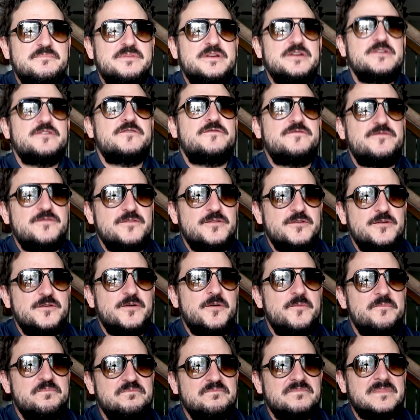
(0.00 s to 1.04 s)

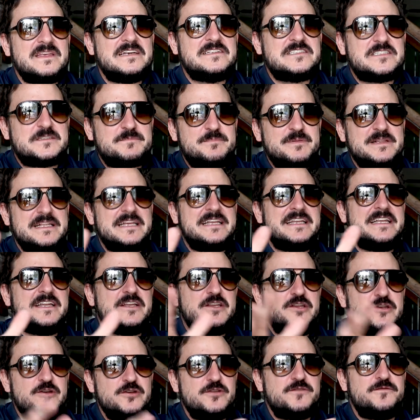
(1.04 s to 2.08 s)
beautiful,
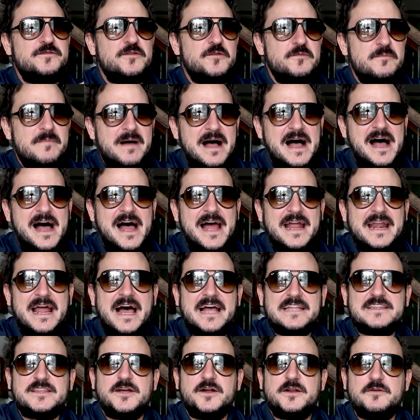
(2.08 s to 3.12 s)
splendid, youthful mind,
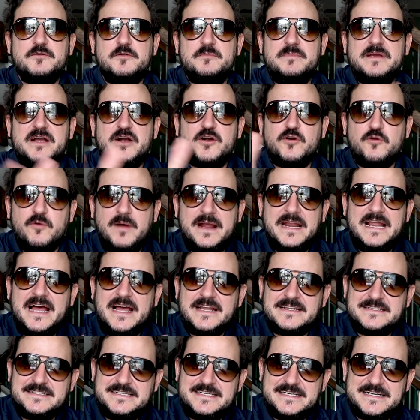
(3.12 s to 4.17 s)
I thought it would be a great
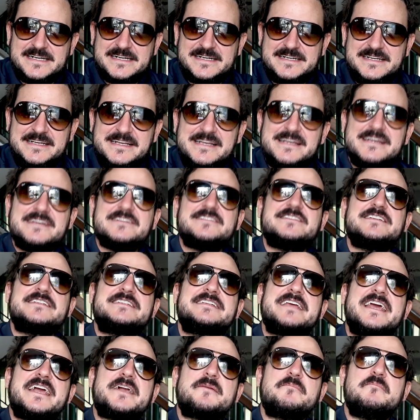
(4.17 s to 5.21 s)
idea to
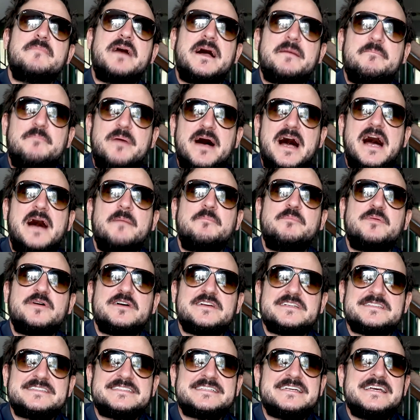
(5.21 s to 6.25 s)
take my
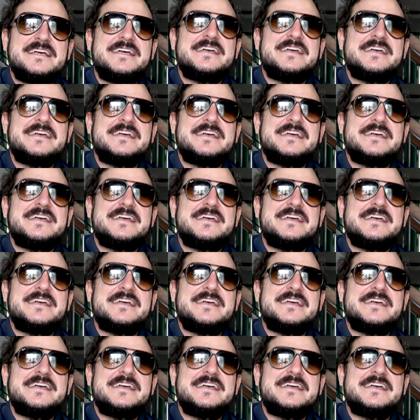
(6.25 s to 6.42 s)
Papa's